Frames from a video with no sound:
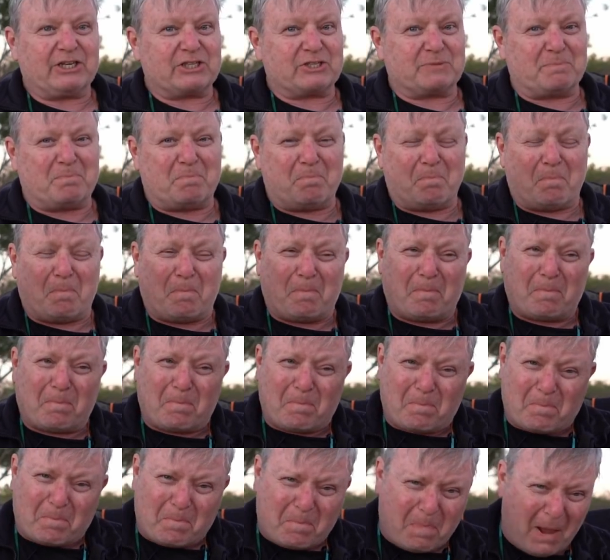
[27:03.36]
just
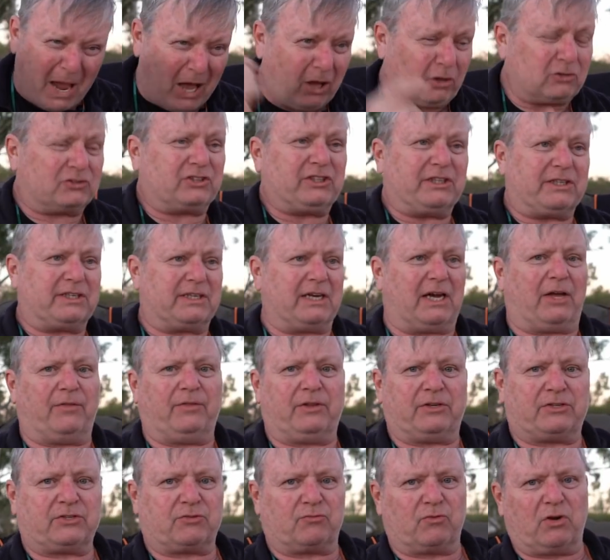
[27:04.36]
belt it
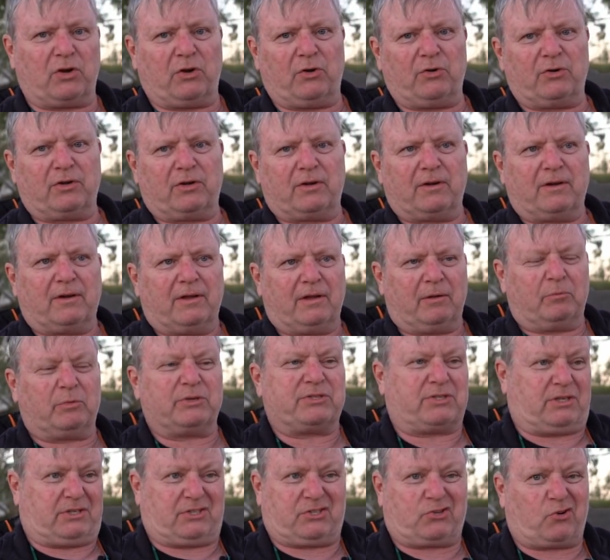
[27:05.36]
down this road. It
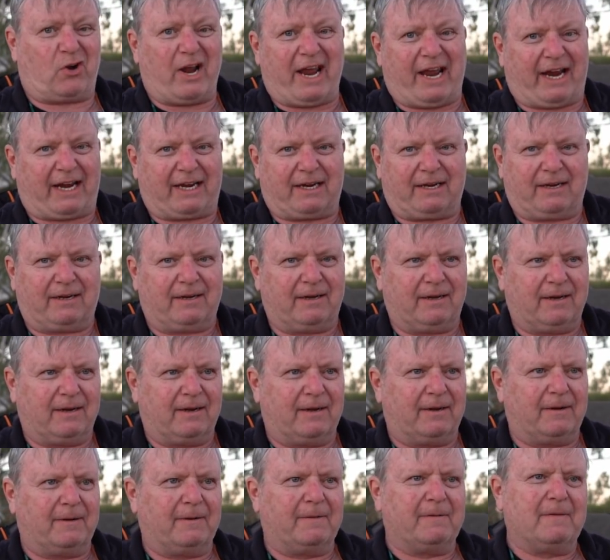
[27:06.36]
was a track,
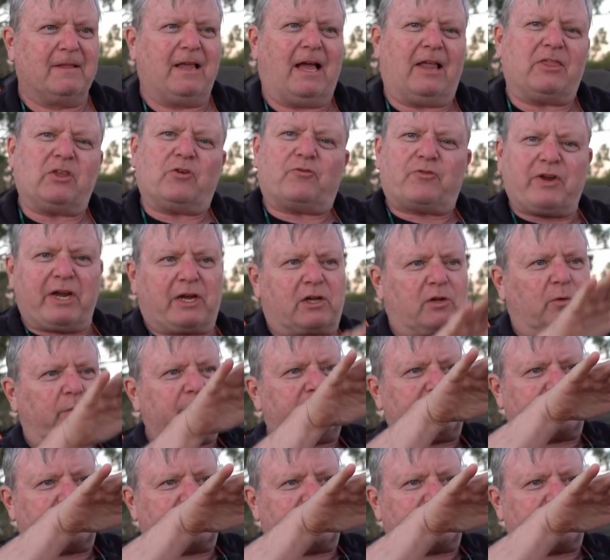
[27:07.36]
and the vehicle would